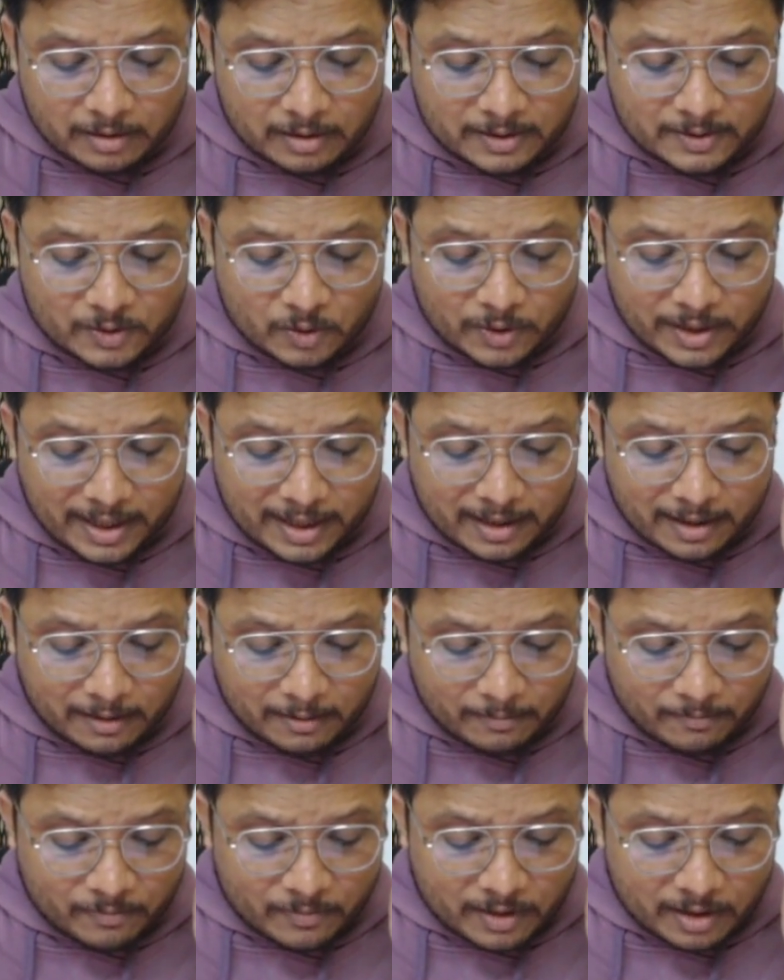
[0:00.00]
So here
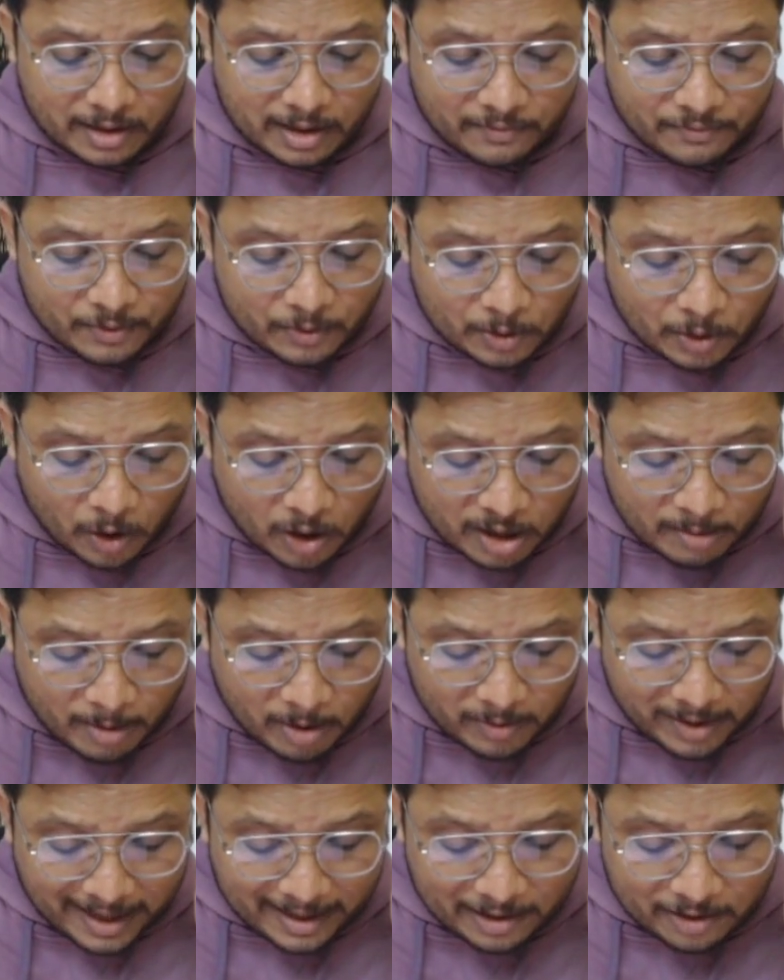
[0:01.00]
if you talk
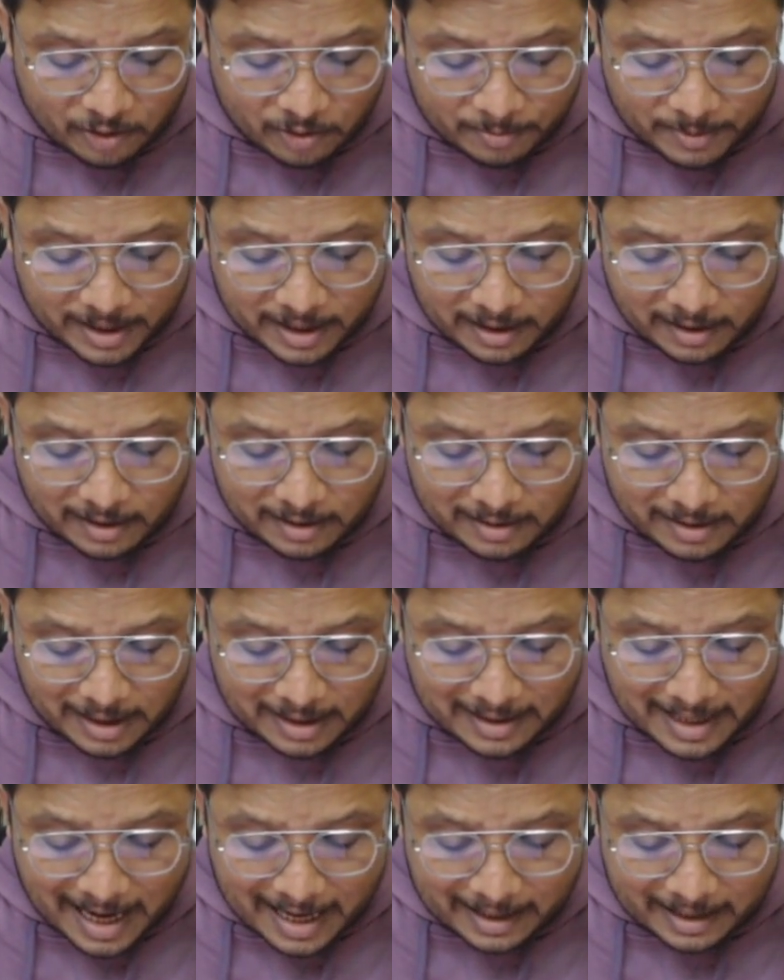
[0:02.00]
about entropy
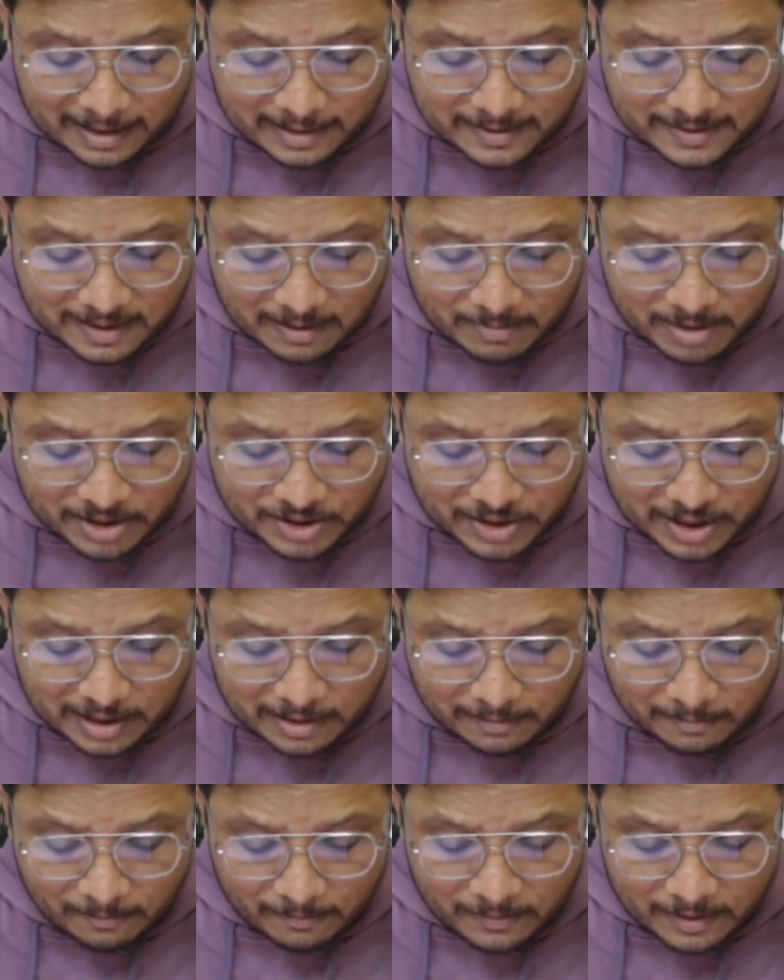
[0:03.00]
then that is
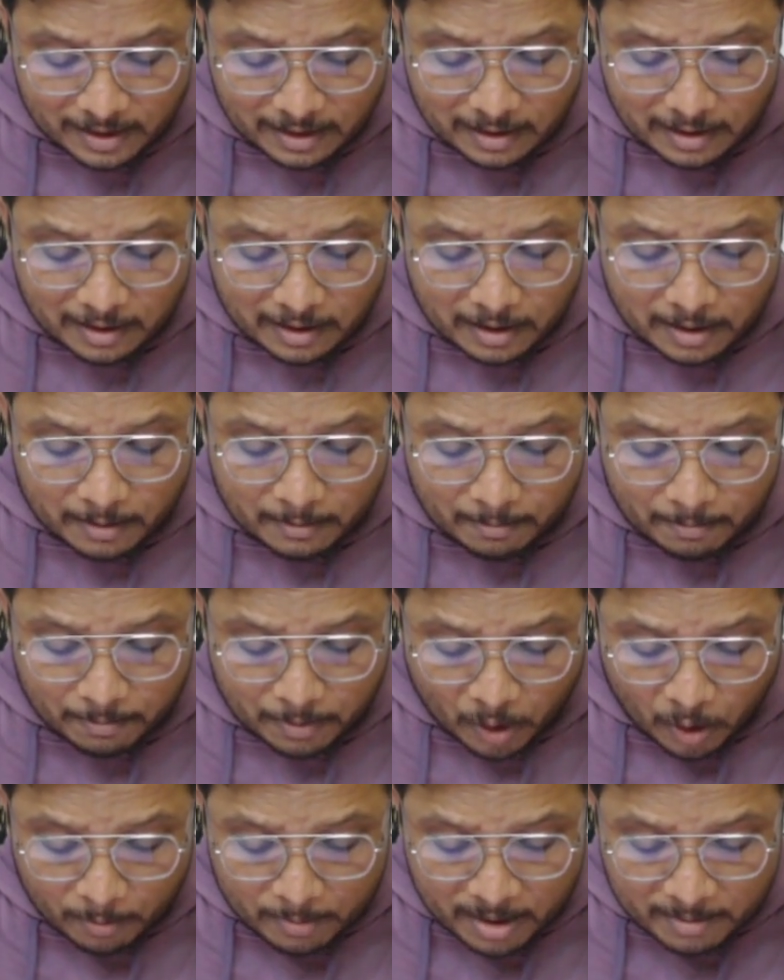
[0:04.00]
summation
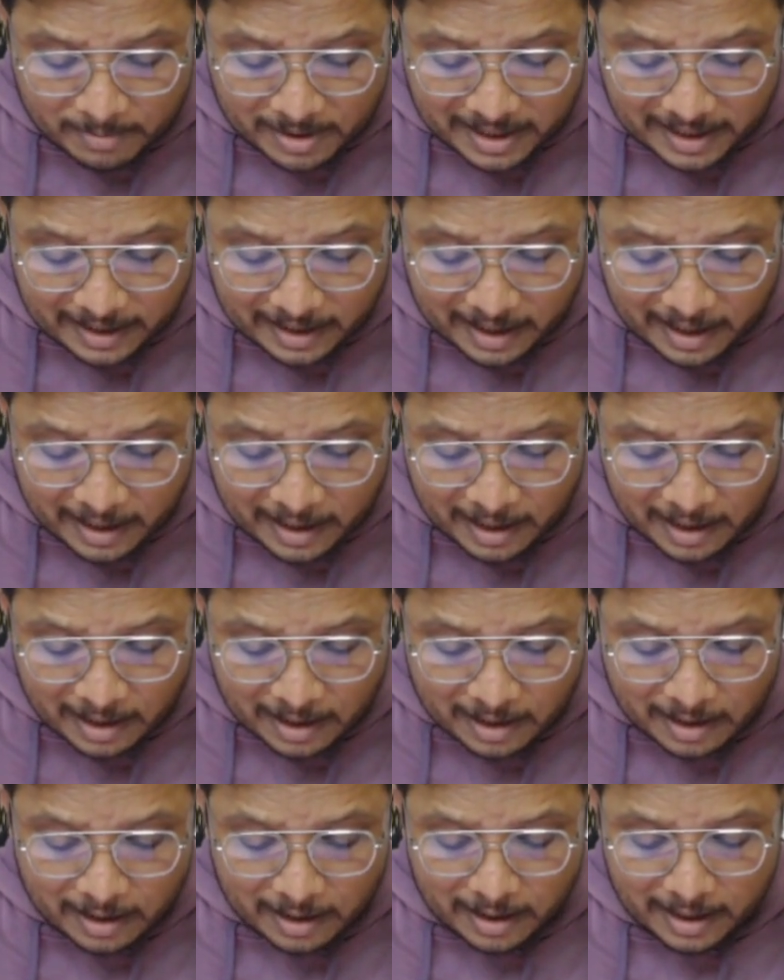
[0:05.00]
probability
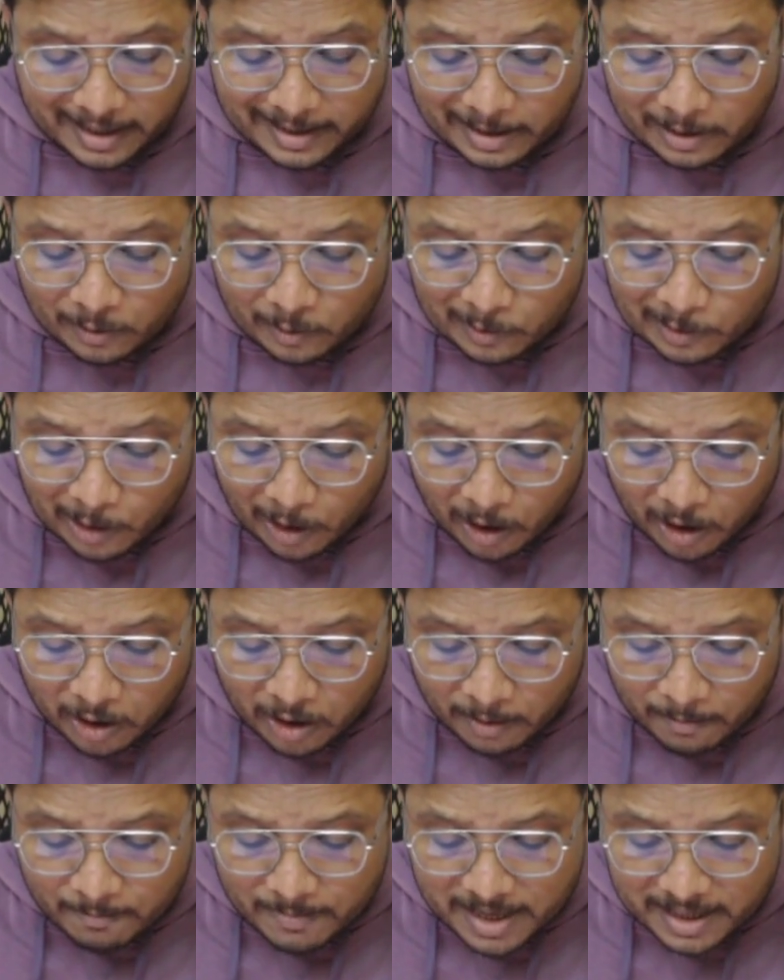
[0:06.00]
into log
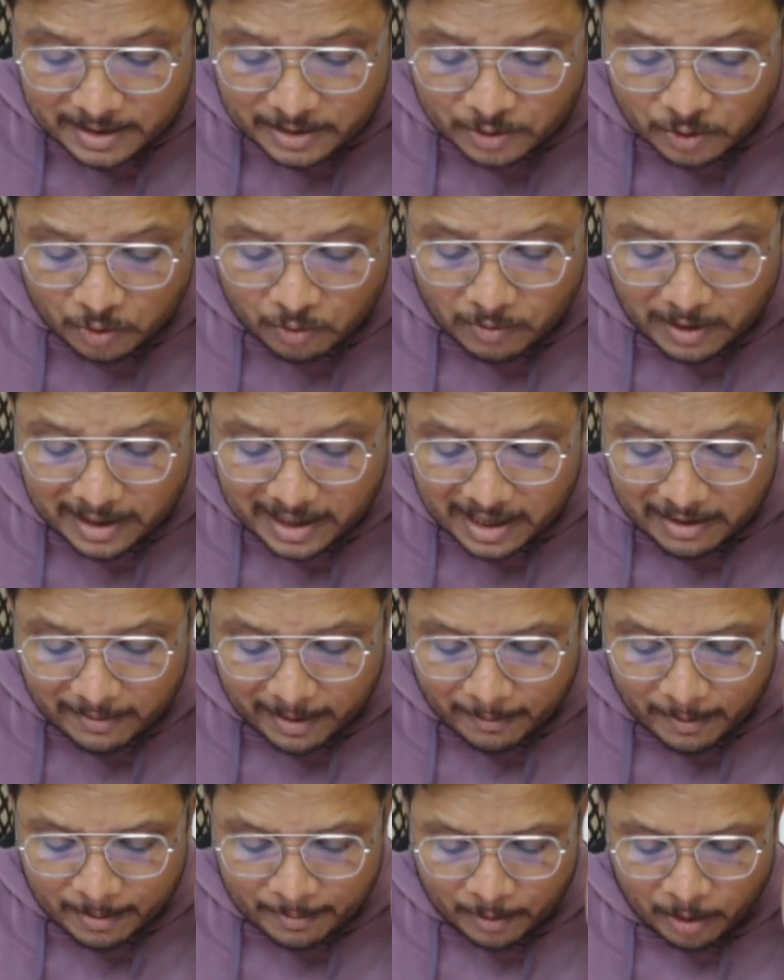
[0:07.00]
of base 2 1
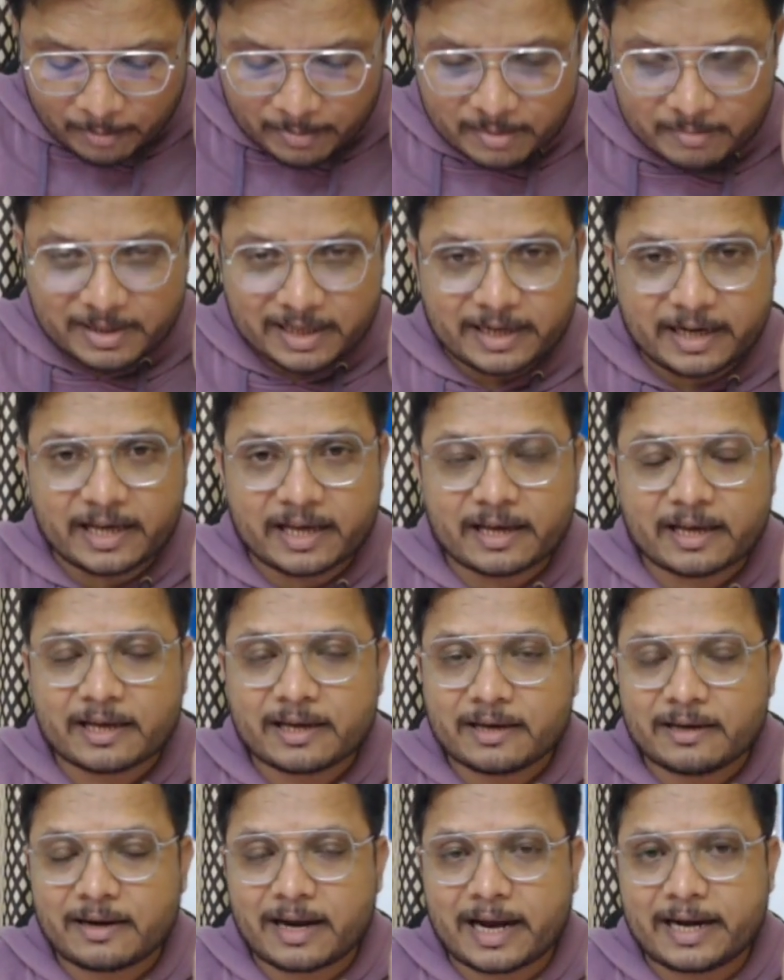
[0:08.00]
divided by probability.
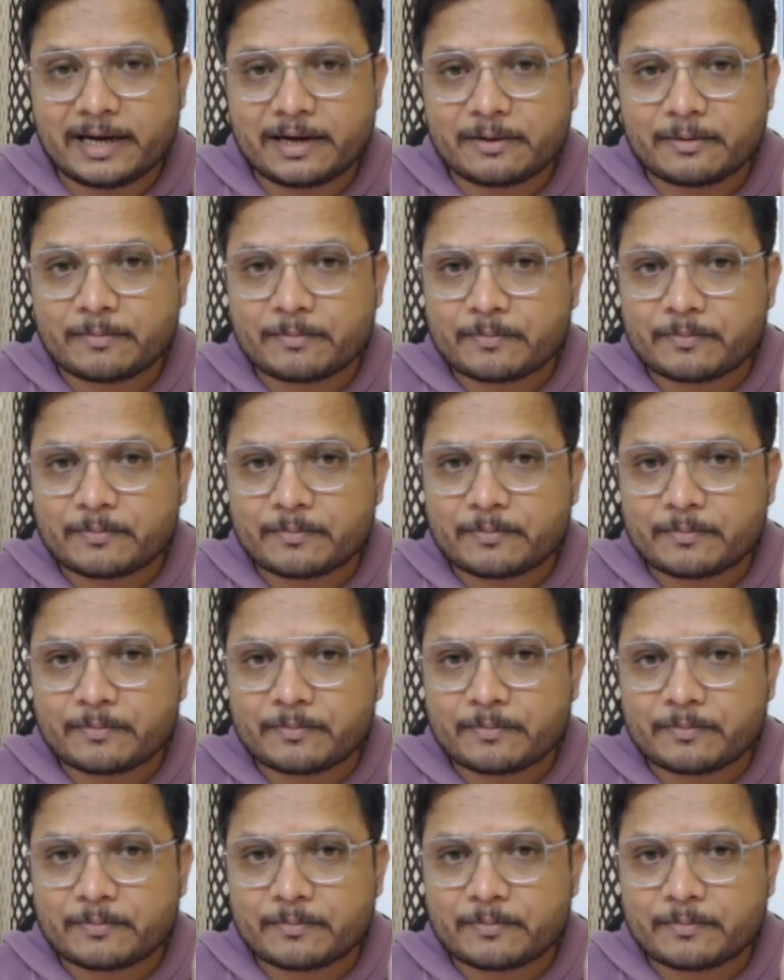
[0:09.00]
Right.